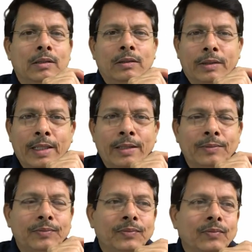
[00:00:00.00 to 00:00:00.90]
Okay,
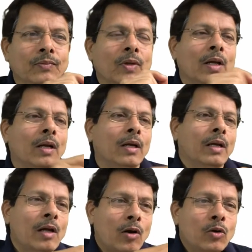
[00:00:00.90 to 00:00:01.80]

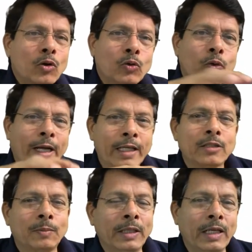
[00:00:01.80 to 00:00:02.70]
in order to
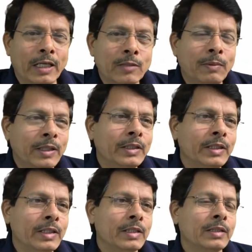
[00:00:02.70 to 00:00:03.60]
explain
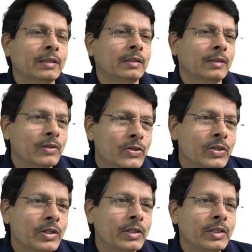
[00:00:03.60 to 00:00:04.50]
this,
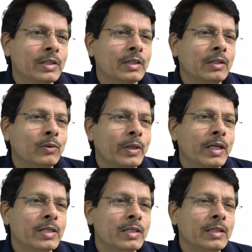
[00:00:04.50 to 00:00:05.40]
illustrate this, you
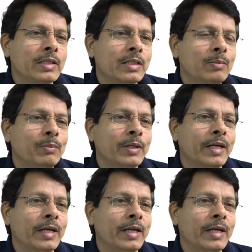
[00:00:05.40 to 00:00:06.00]
can see this simple